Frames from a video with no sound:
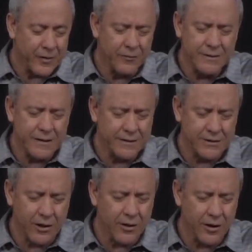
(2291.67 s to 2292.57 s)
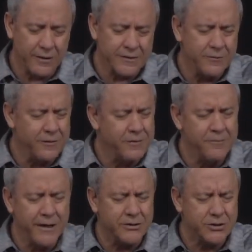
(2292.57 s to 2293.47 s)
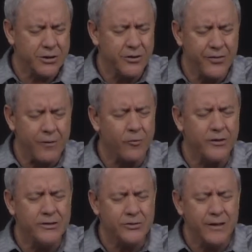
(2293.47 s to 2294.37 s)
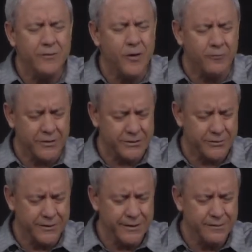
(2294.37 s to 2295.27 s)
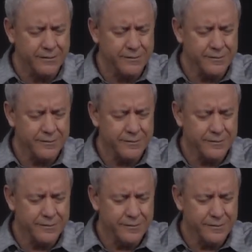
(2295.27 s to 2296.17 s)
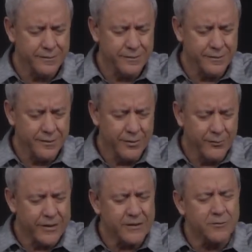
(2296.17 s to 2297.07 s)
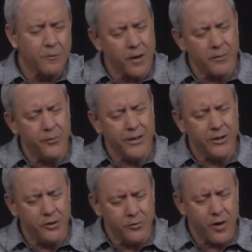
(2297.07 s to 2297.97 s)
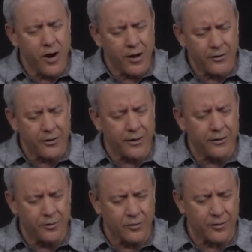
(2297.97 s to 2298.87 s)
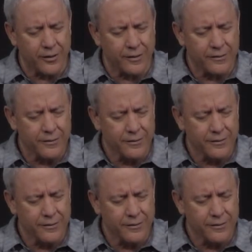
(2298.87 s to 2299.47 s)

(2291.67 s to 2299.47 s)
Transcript: that would touch our hearts and we would make sure that we're doing what we're doing because we want to bring you honor and glory.